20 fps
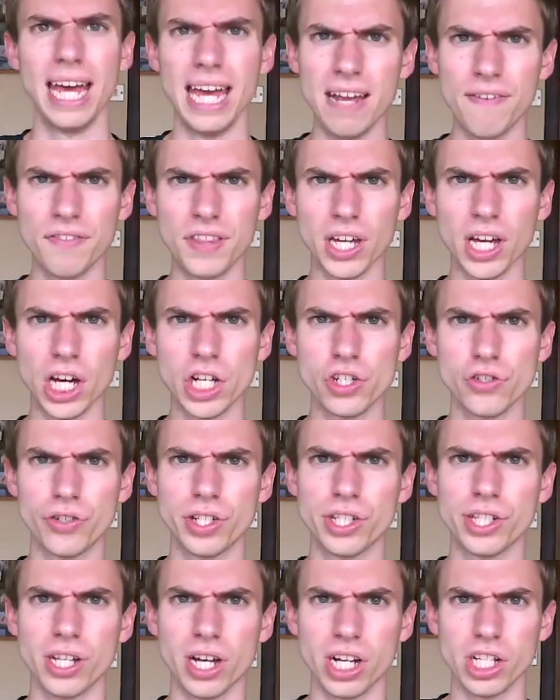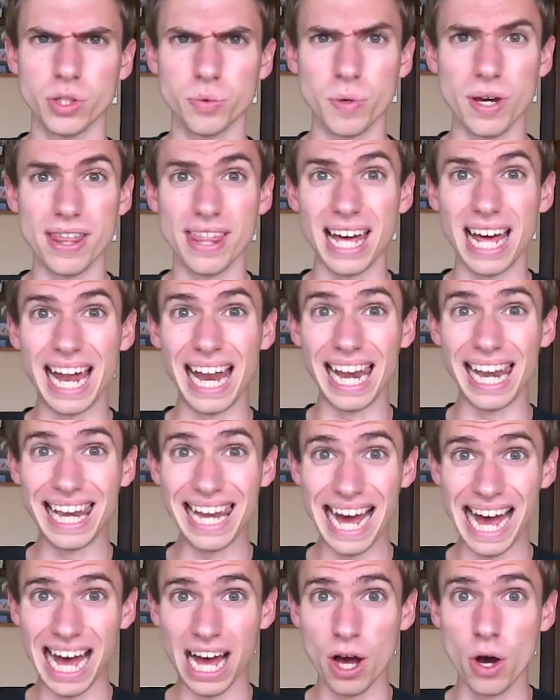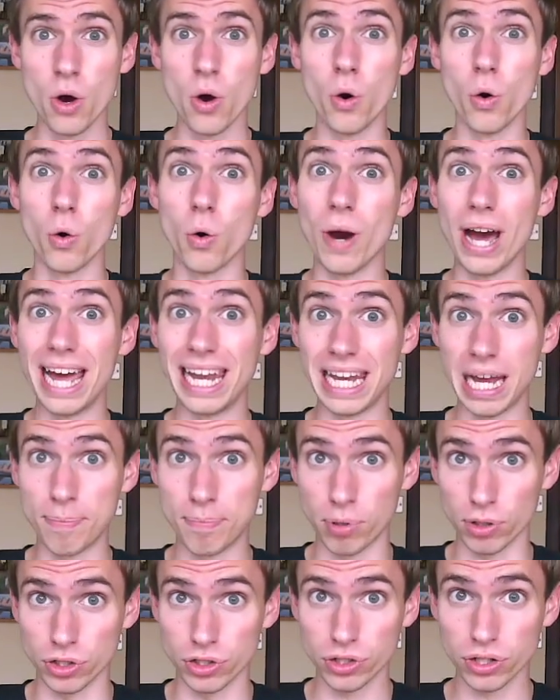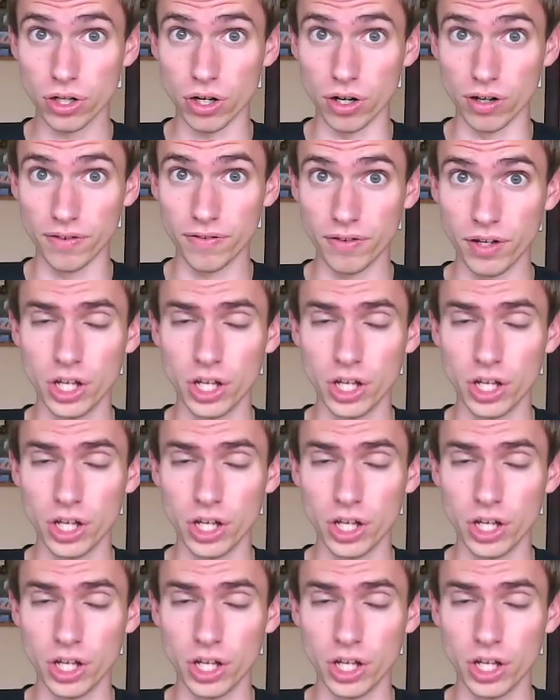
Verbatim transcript: If the country starts with la or l'apostrophe,